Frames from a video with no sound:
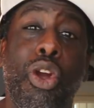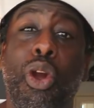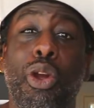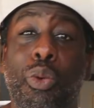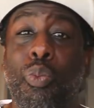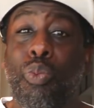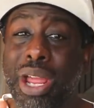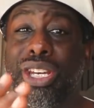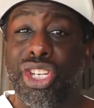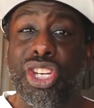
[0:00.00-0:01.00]
your
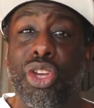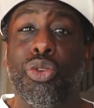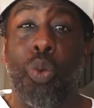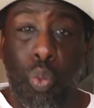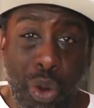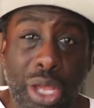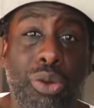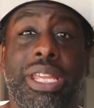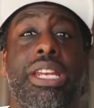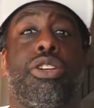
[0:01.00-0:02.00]
windshield
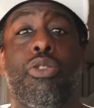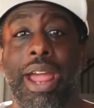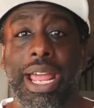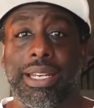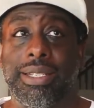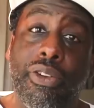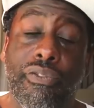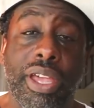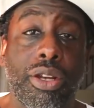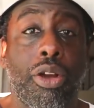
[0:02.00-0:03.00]
will get cracked. Your
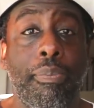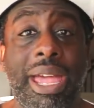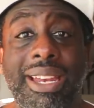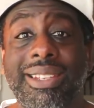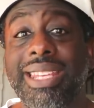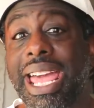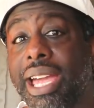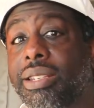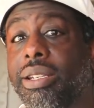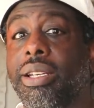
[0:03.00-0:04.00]
vehicle maintenance
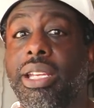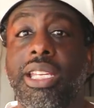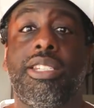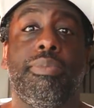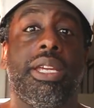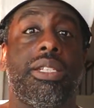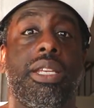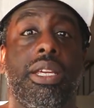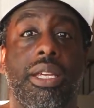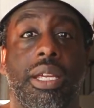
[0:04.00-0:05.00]
actually leads me
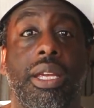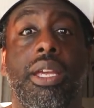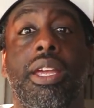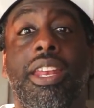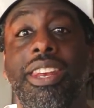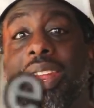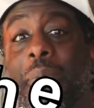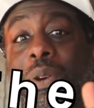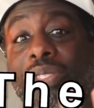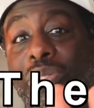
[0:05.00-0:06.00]
into number